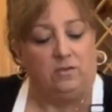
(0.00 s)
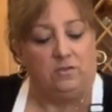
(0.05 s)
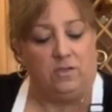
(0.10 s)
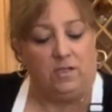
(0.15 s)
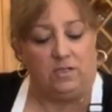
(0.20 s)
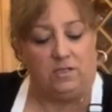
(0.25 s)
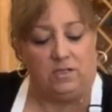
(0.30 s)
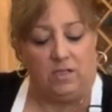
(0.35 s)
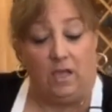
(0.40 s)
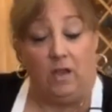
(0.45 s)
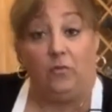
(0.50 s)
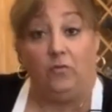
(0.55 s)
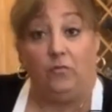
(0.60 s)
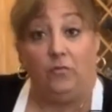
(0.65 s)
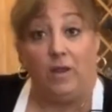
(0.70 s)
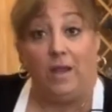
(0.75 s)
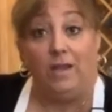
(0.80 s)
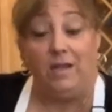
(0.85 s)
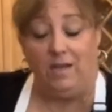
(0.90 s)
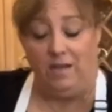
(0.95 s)
So that's
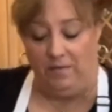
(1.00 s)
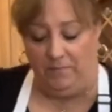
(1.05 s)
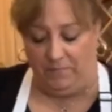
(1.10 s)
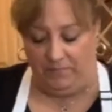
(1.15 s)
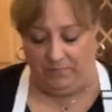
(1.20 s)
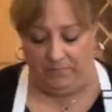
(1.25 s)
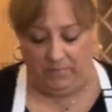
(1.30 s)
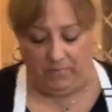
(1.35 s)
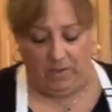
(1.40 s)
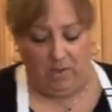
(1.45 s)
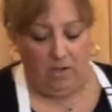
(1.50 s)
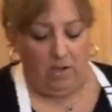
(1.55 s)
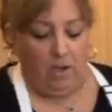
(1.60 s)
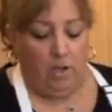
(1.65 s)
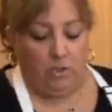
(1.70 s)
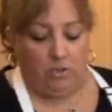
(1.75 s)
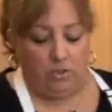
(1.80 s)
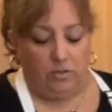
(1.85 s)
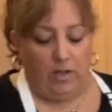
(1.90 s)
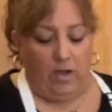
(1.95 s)
getting ready.
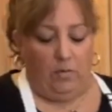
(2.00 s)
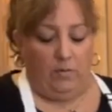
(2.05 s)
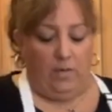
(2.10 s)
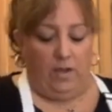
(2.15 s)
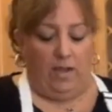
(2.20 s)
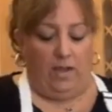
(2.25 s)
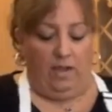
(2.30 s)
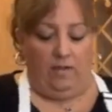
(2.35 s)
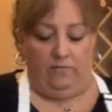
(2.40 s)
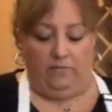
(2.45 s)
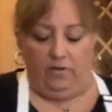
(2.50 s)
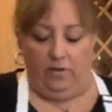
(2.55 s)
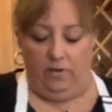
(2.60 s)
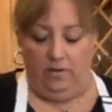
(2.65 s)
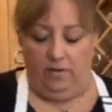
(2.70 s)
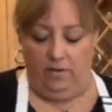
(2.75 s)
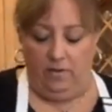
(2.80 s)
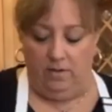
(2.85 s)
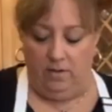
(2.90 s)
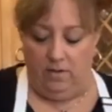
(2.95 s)
So now we
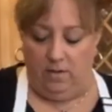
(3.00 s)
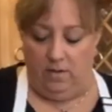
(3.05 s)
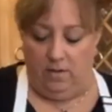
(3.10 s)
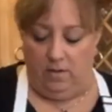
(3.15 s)
have,